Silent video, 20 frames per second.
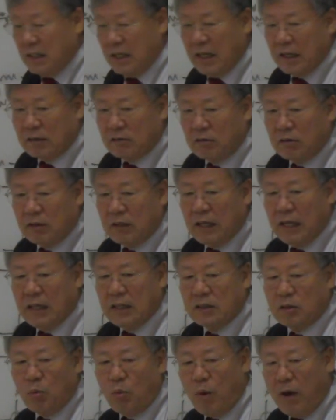electron
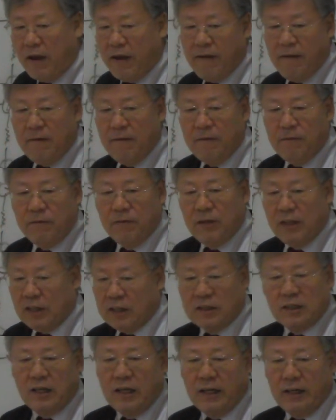as a wave,
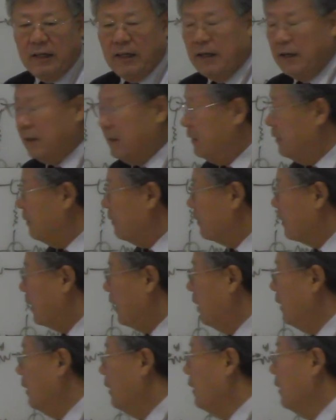things like that.
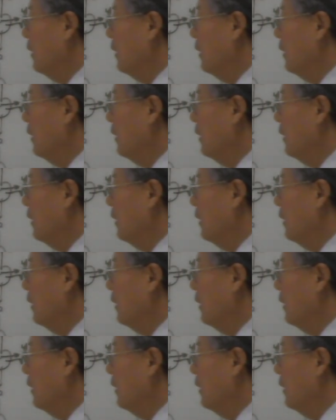Okay?